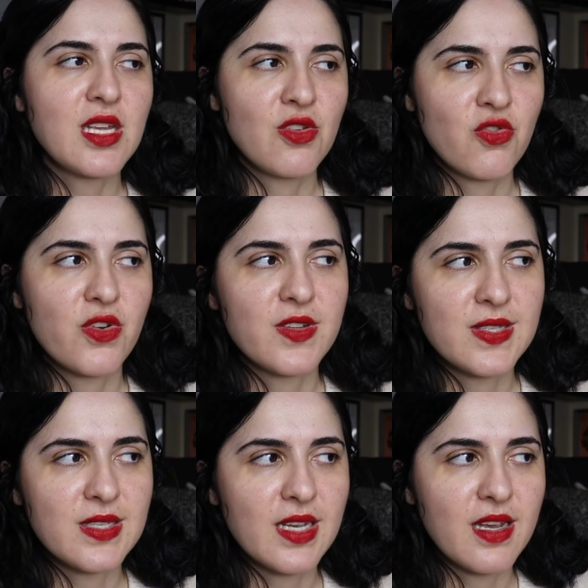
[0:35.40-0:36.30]

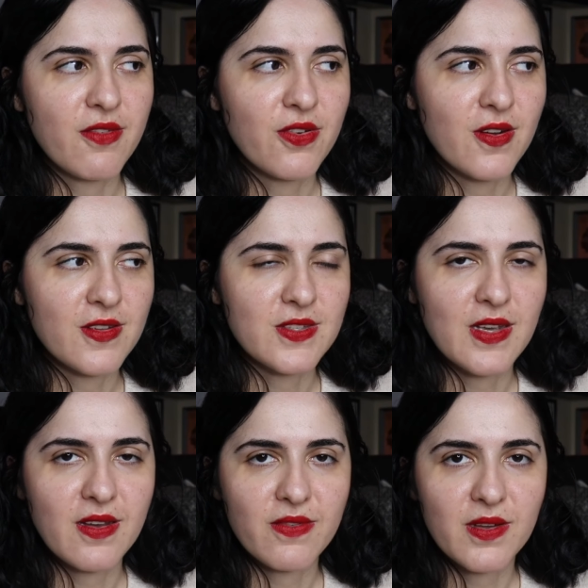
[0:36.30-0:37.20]
interesting for us to
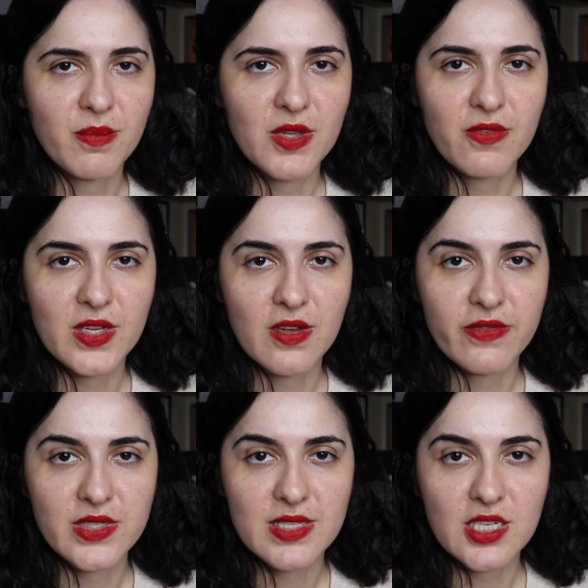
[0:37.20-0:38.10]
have a bit of a
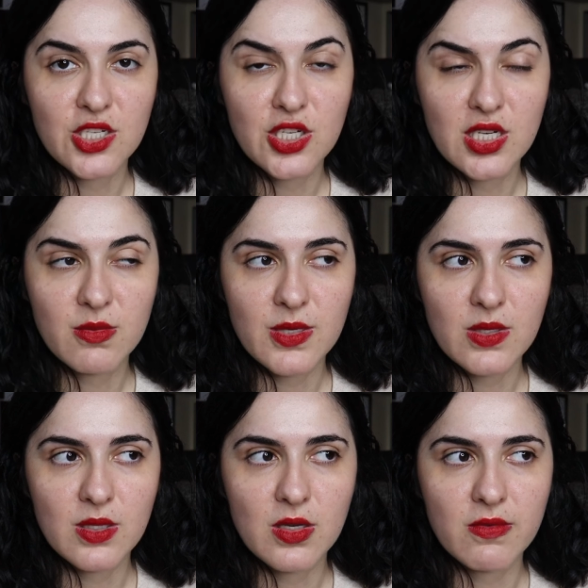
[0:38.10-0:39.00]
conversation
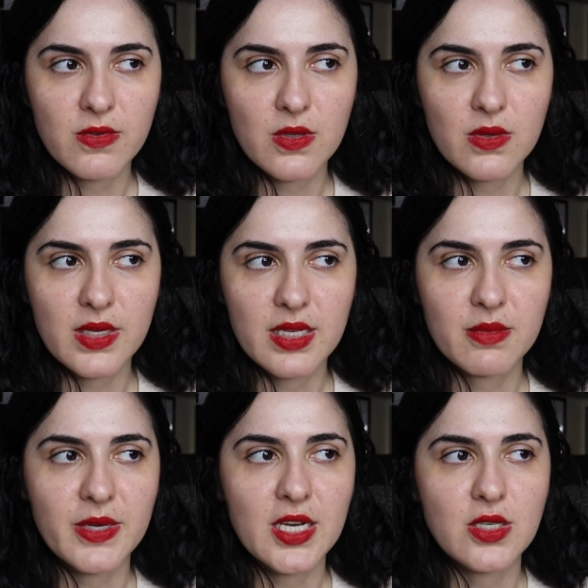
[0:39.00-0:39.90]
about the novel
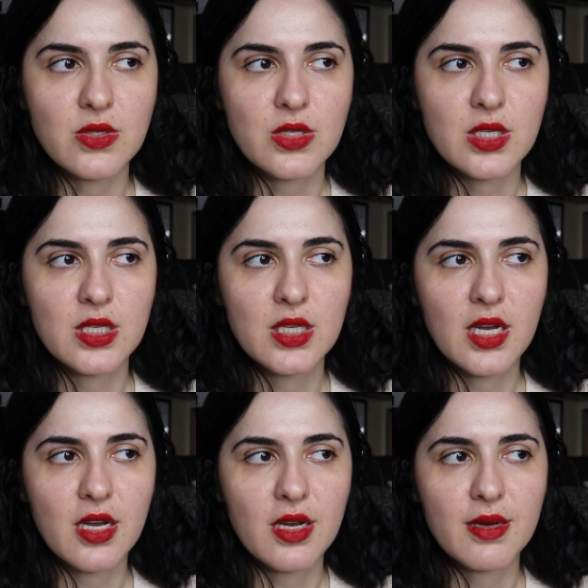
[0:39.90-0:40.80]
and about
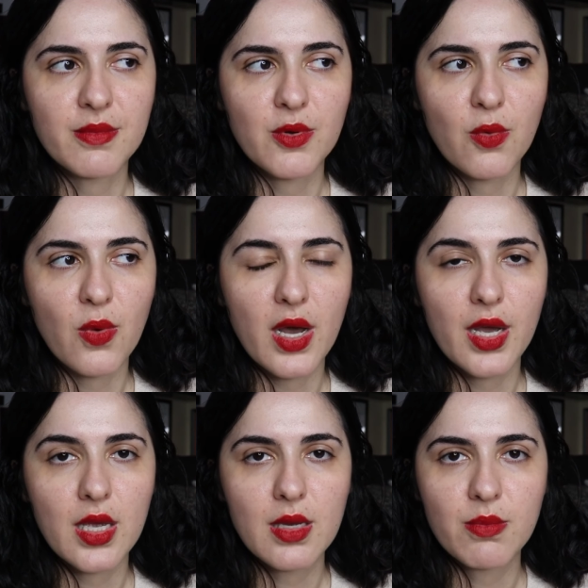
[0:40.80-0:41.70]

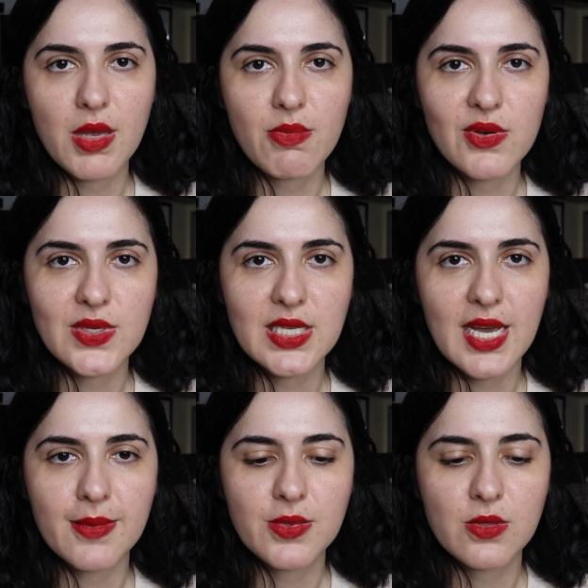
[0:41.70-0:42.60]
why people
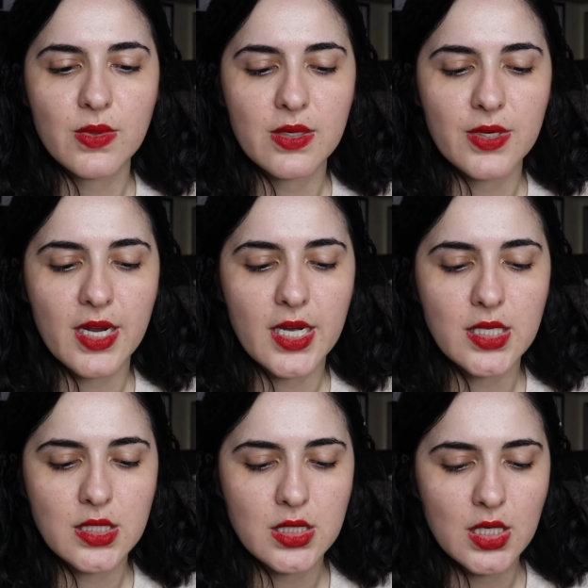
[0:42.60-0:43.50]
adapt Wuthering
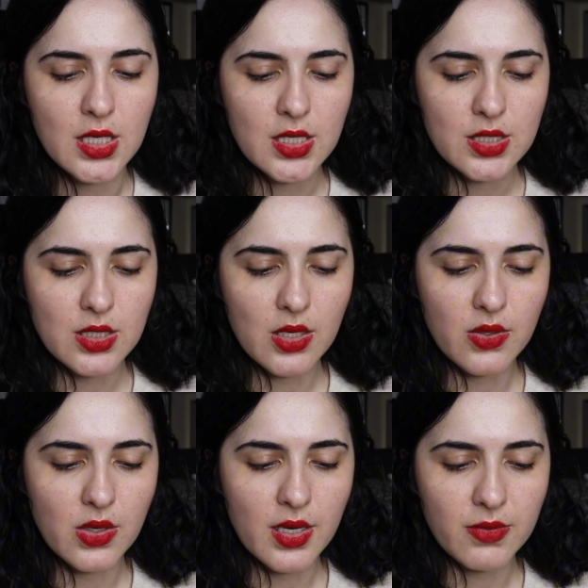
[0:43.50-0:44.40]
Heights.
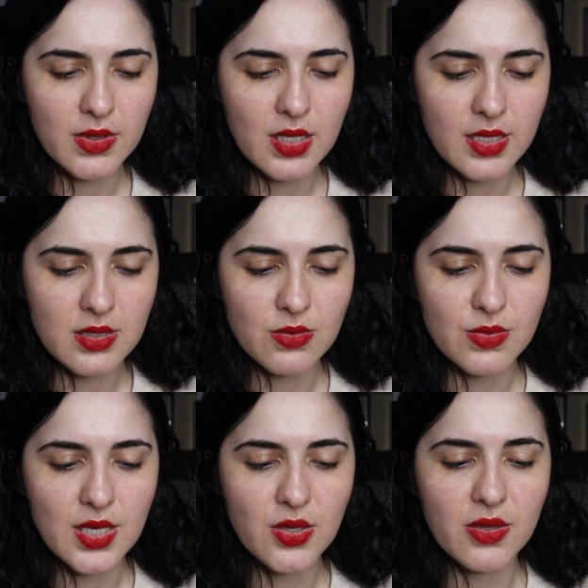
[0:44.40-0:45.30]
So I would like to
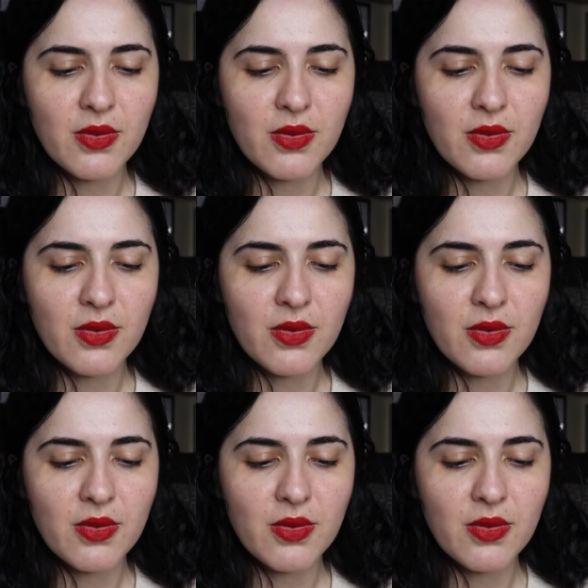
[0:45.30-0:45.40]
read